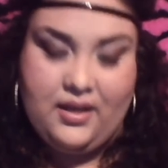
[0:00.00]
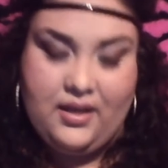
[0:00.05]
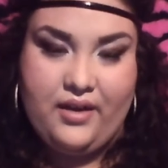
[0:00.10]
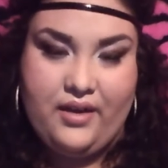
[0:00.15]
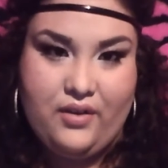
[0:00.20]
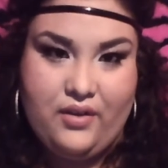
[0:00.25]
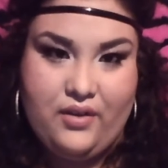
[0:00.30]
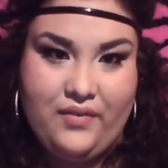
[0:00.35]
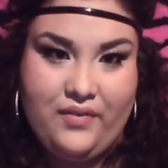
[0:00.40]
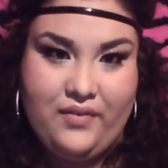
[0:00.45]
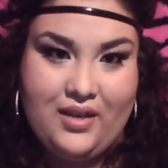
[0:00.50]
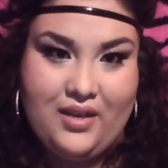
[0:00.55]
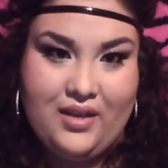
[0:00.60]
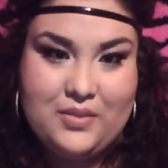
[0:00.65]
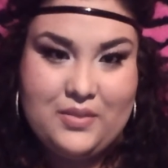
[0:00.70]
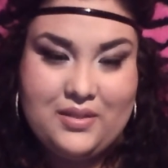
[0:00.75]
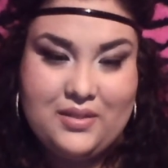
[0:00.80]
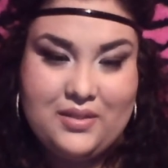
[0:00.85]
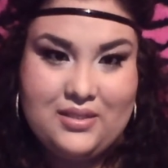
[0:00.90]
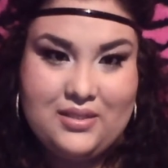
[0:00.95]
I don't know if you
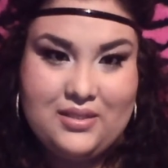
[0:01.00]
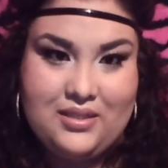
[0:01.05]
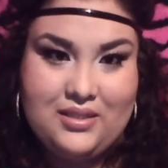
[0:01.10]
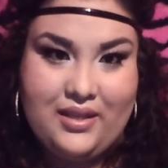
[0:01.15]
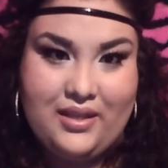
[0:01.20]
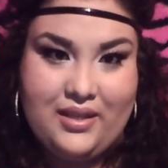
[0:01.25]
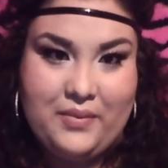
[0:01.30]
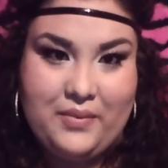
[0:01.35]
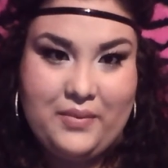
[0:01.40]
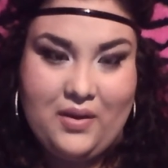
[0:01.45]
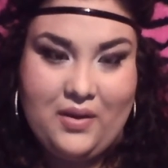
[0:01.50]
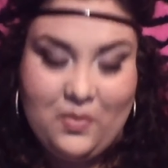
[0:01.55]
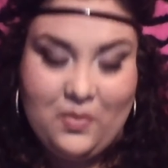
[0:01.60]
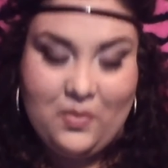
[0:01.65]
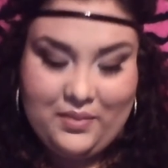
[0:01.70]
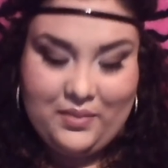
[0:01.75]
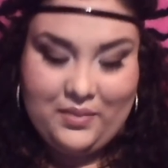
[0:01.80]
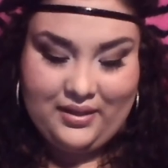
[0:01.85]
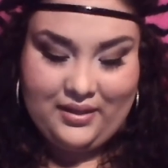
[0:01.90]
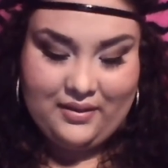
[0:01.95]
guys want to see like me
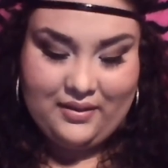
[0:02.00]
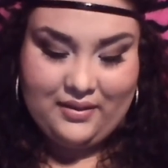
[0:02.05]
opening